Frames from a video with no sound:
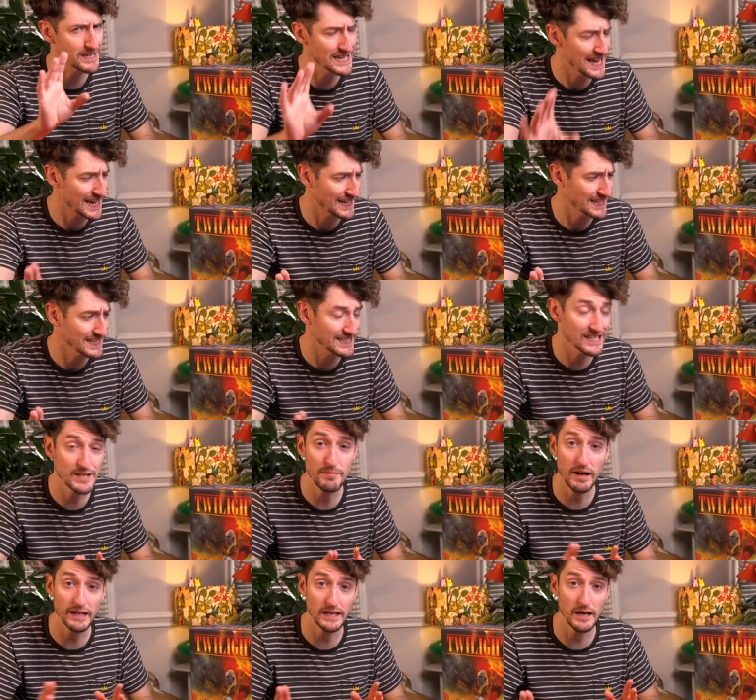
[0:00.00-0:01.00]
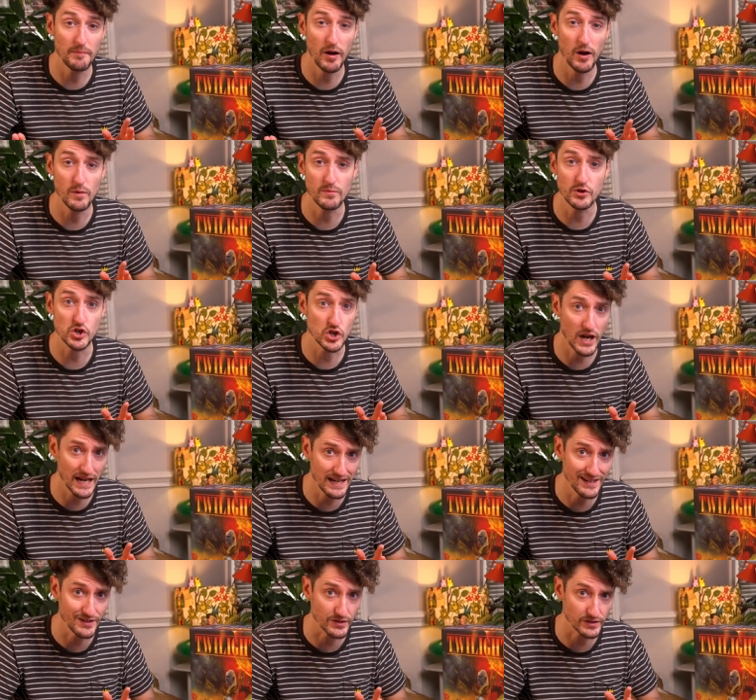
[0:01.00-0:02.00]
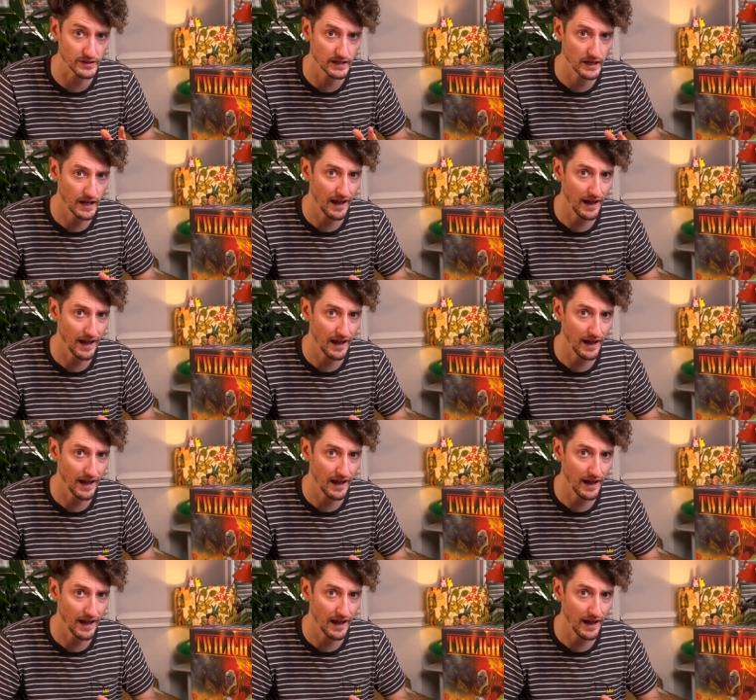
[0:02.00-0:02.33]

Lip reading: be knackered, and you might come home changed,